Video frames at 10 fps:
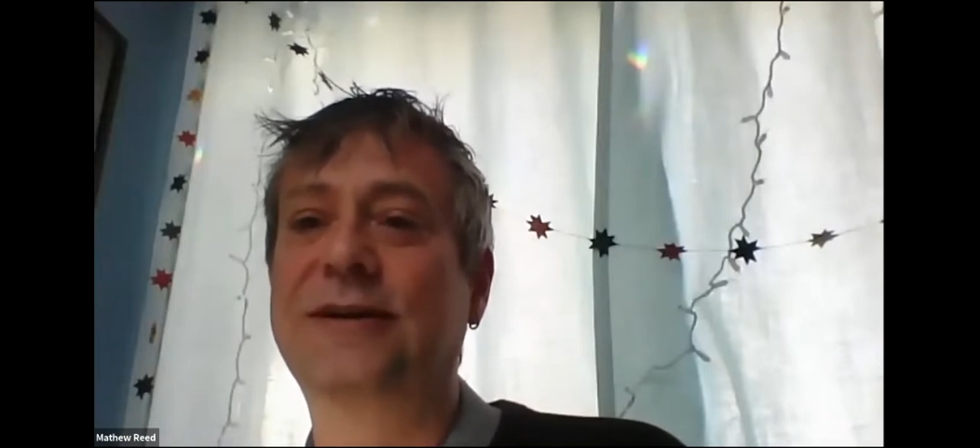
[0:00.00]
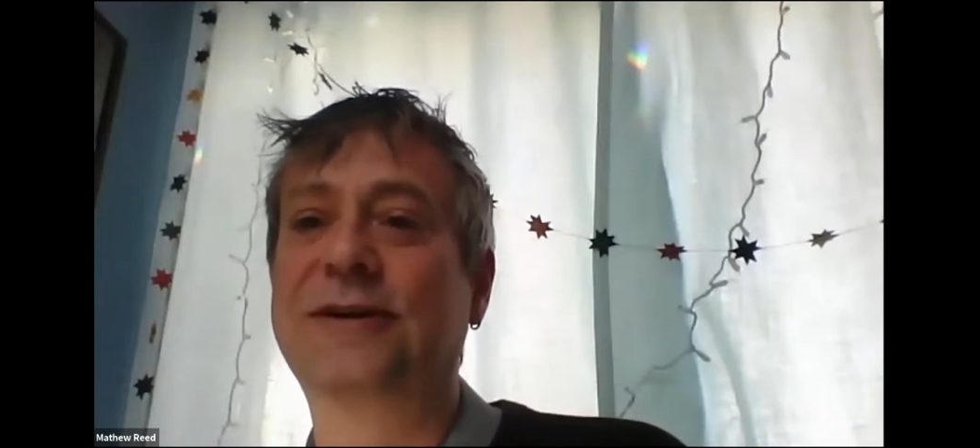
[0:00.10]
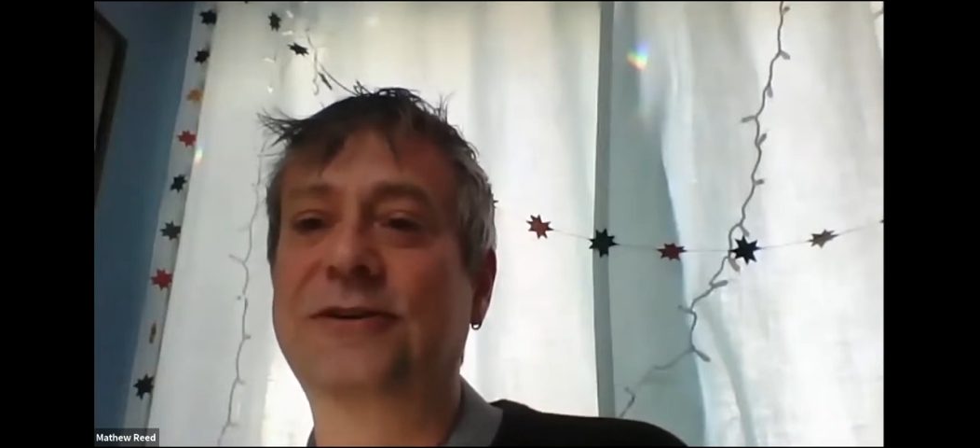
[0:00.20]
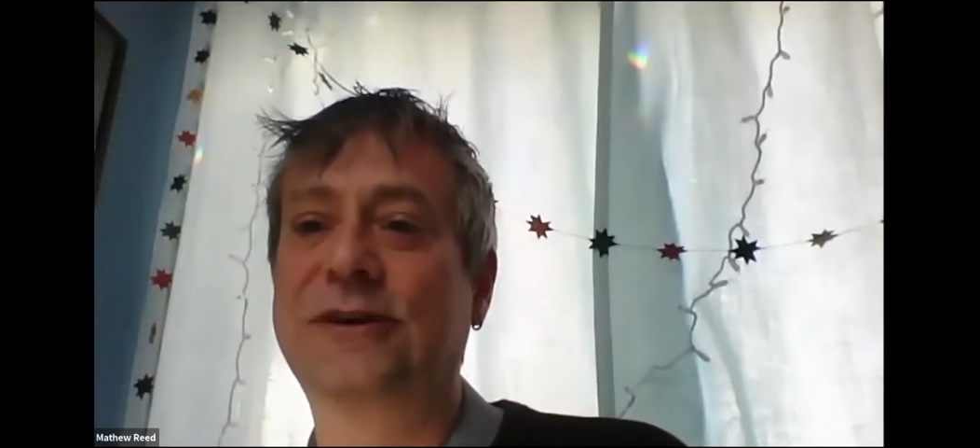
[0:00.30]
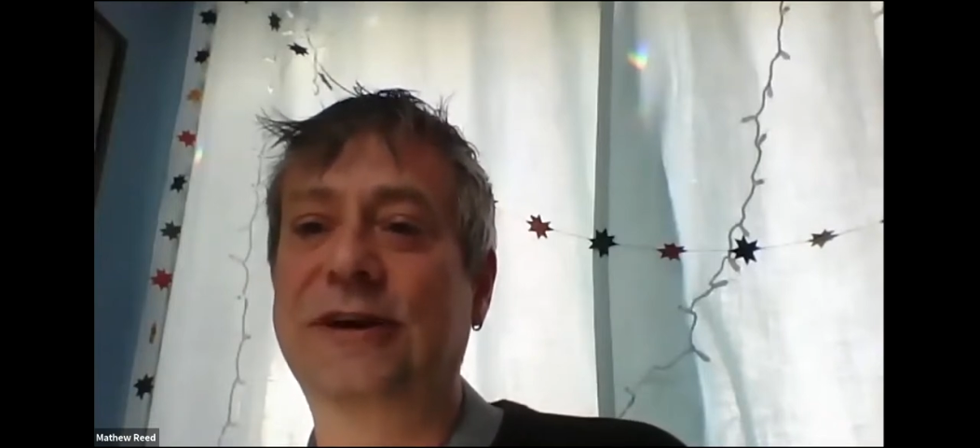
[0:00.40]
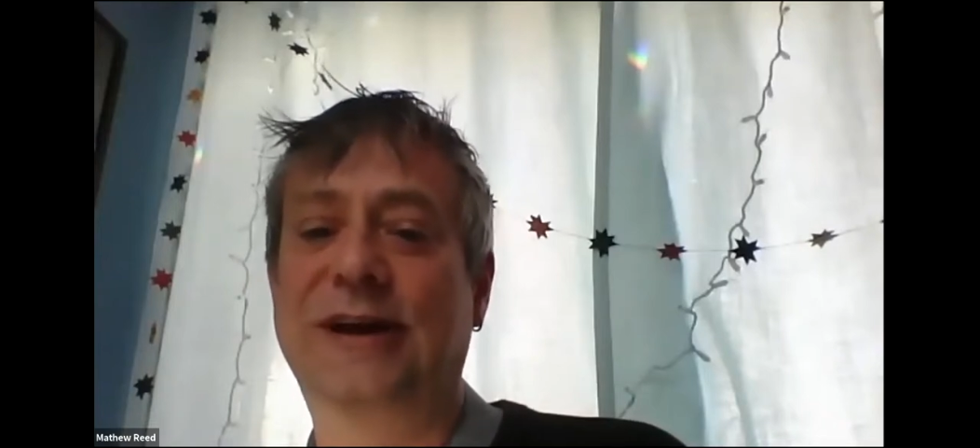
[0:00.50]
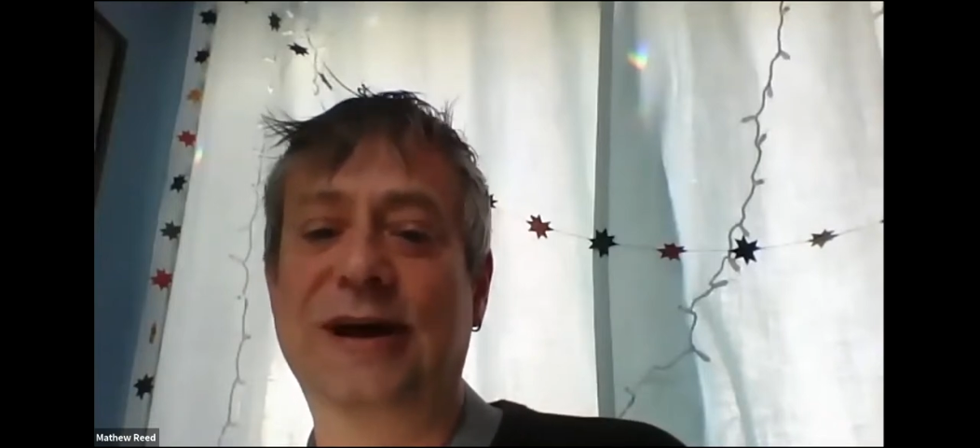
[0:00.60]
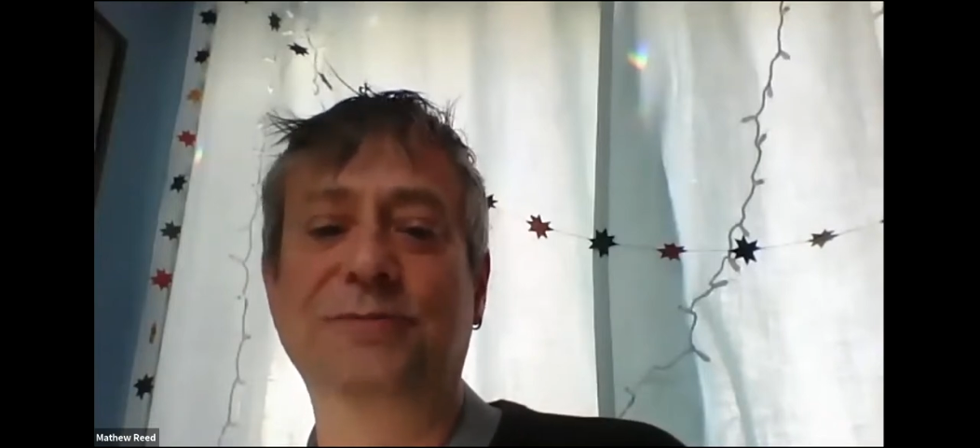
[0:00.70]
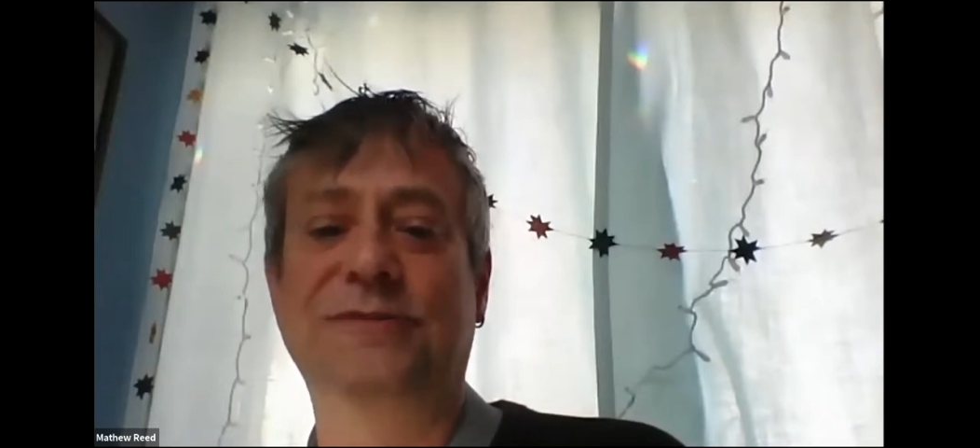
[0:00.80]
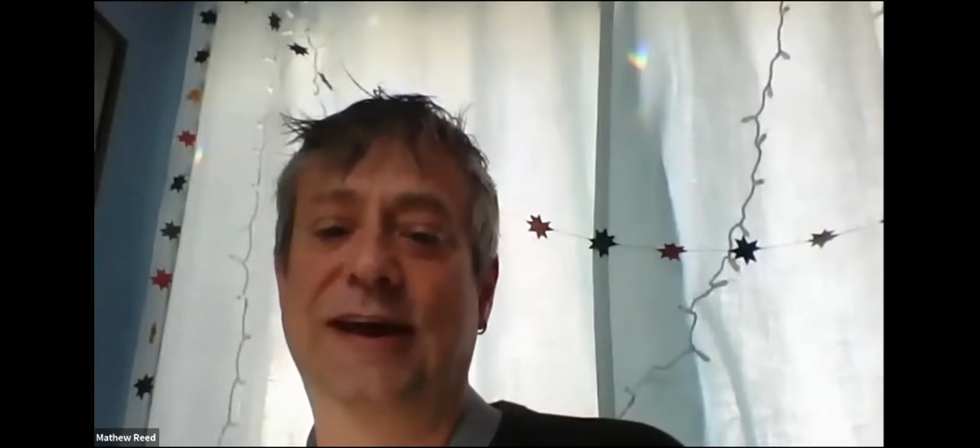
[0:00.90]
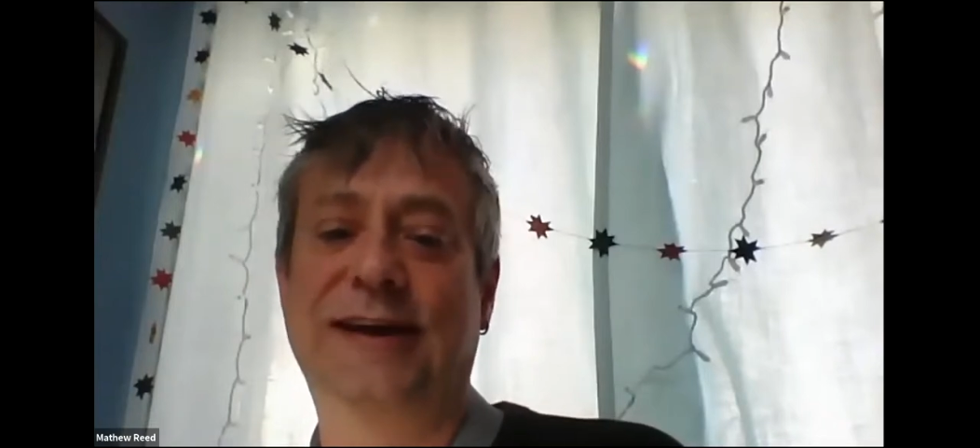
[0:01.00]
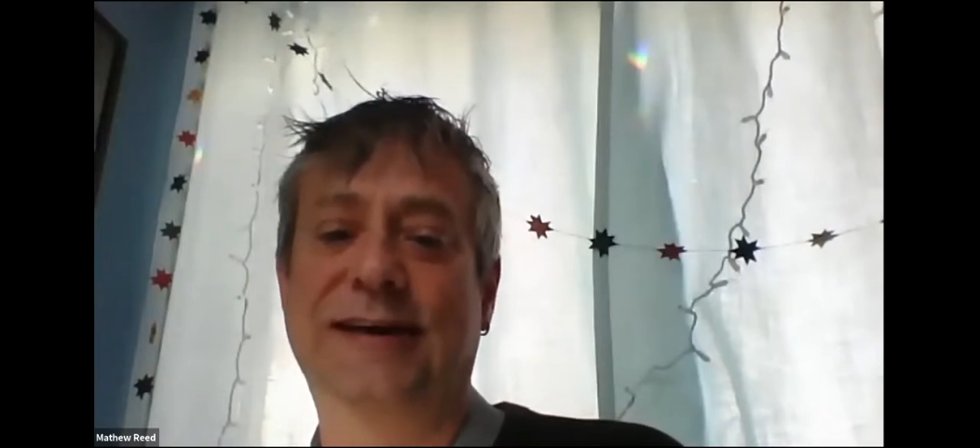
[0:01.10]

are doing an update